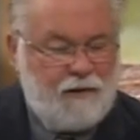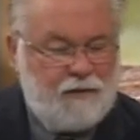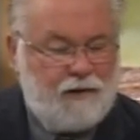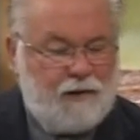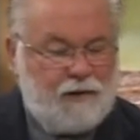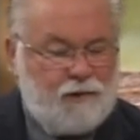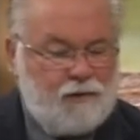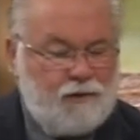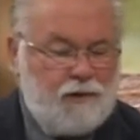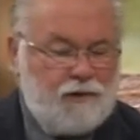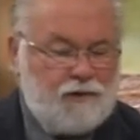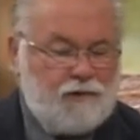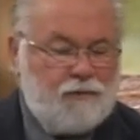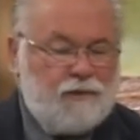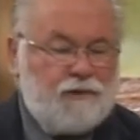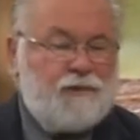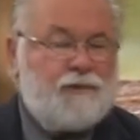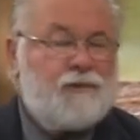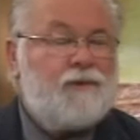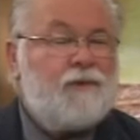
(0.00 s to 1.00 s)
than
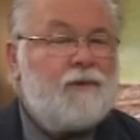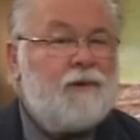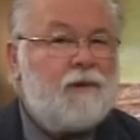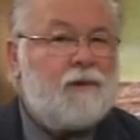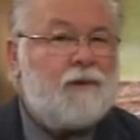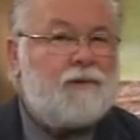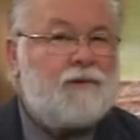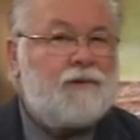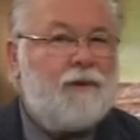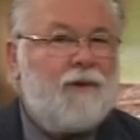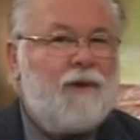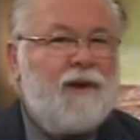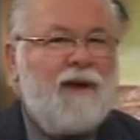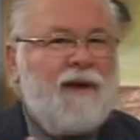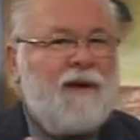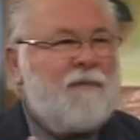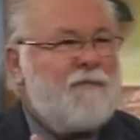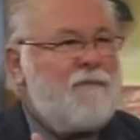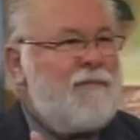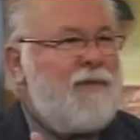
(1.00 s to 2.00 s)
treacherous Judah. So
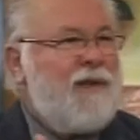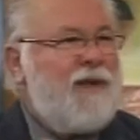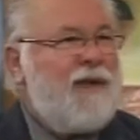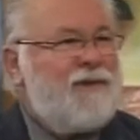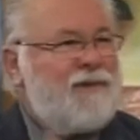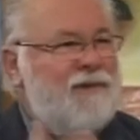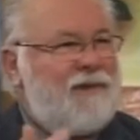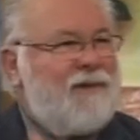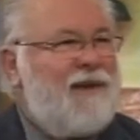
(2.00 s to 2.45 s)
he's,